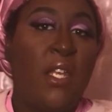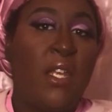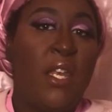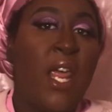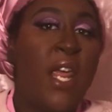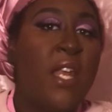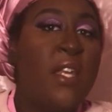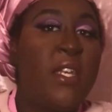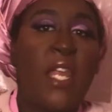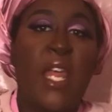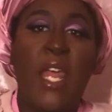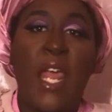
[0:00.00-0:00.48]

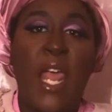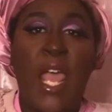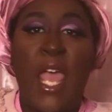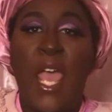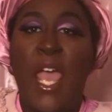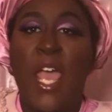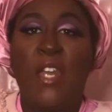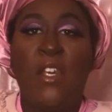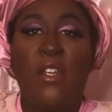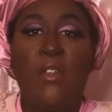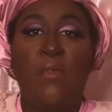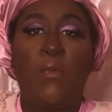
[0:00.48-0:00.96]
that they
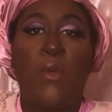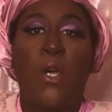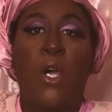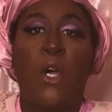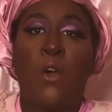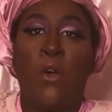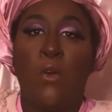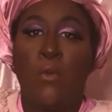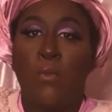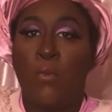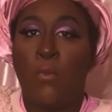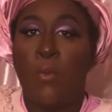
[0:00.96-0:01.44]
hadn't
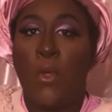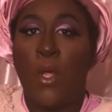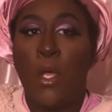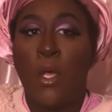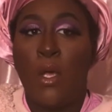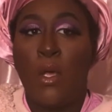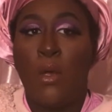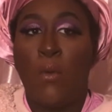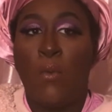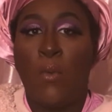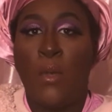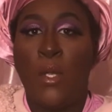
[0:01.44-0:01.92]

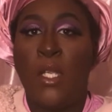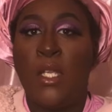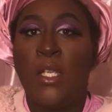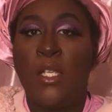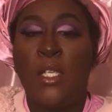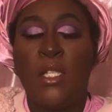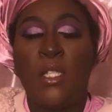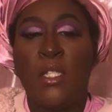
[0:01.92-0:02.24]
went and